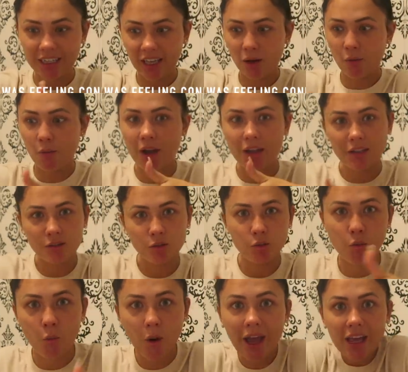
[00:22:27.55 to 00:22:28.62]
Like, where
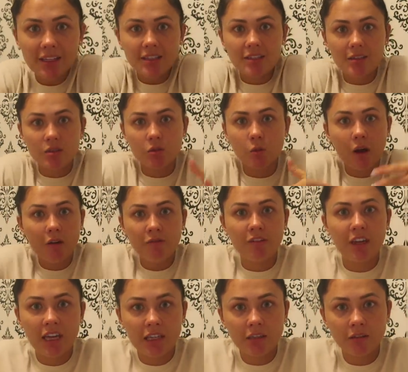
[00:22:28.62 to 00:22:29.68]
do I
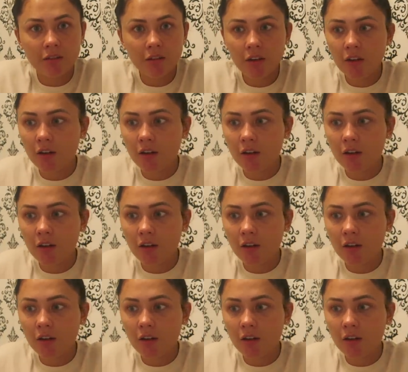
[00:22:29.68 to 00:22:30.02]
fit in?